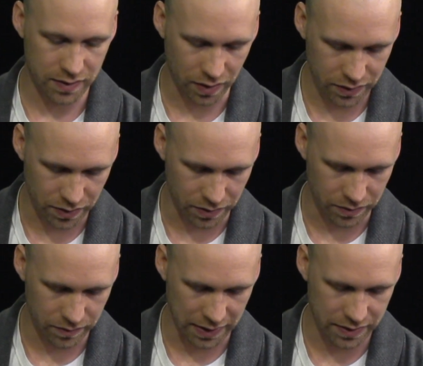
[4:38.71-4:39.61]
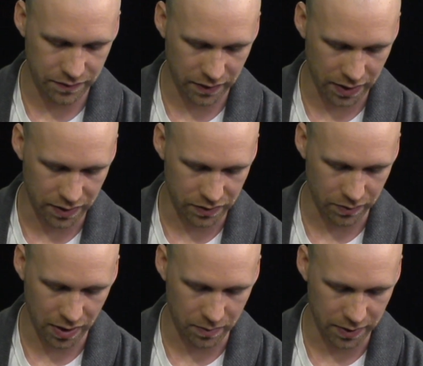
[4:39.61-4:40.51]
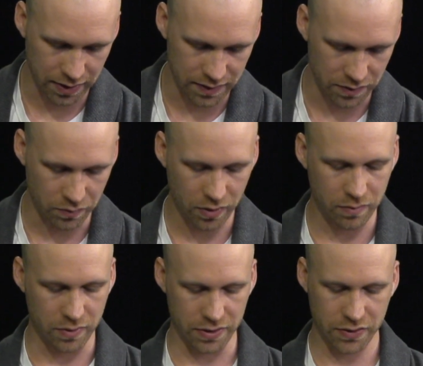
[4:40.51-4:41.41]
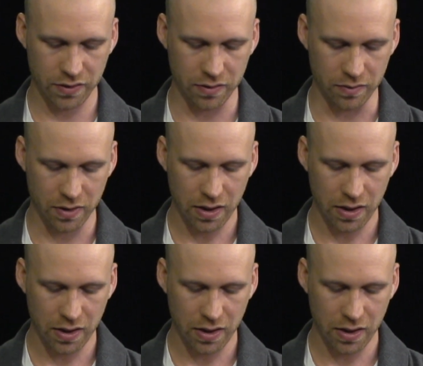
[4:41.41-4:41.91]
also, that's funny as well, because in World War II,